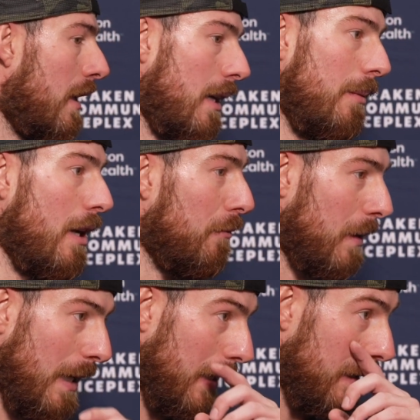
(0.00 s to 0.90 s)
I mean, I've
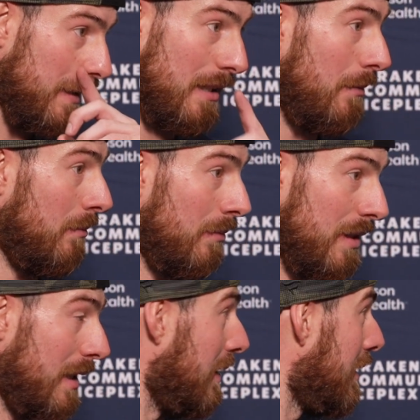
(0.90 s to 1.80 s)
played against him
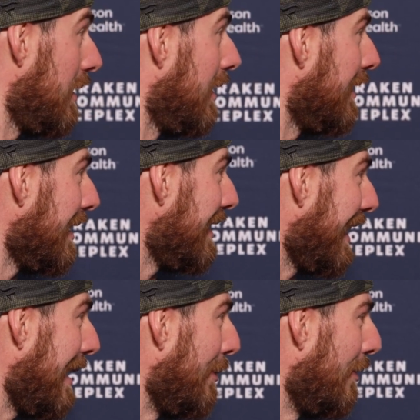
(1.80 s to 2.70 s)
since since they
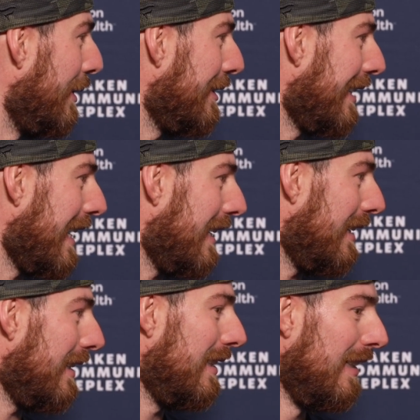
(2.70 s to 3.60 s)
came over to
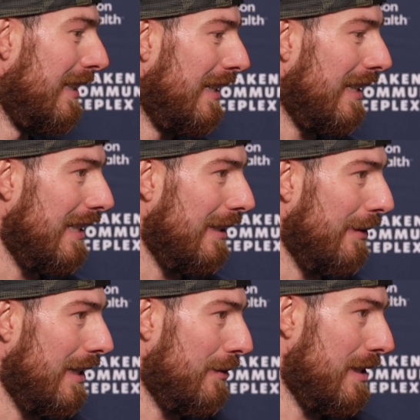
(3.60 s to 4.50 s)
Canada
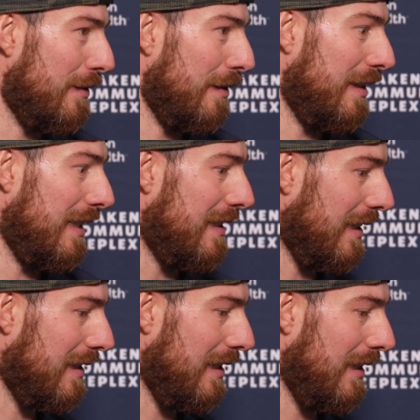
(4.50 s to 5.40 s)
when I was 15,
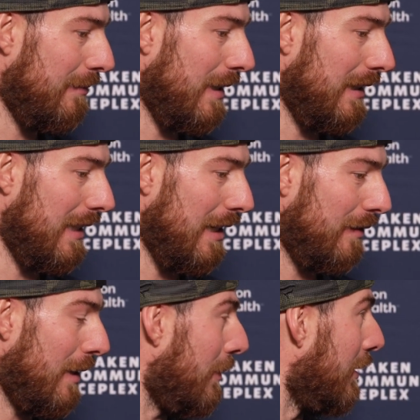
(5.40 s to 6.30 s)
16, but
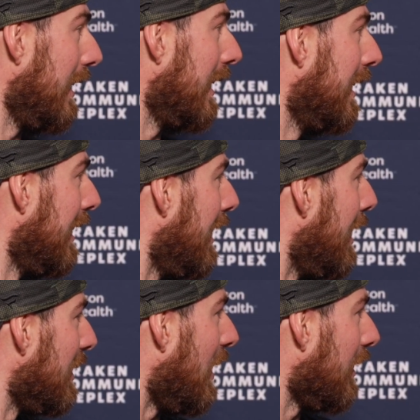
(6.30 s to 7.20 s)
I've never really
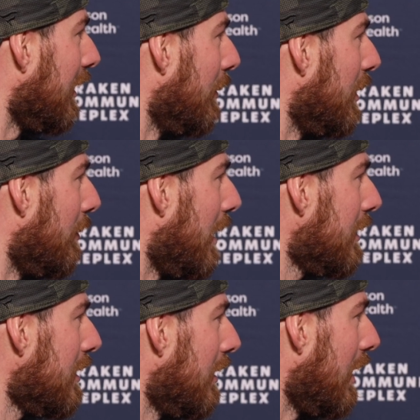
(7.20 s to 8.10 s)
talked to him too
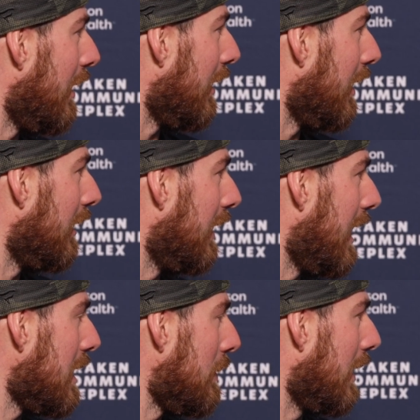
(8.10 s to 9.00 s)
much. So now the
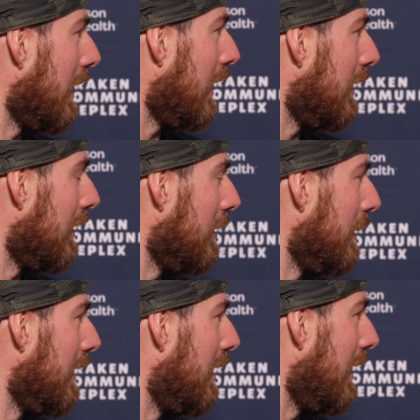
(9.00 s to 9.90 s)
last week I got a little bit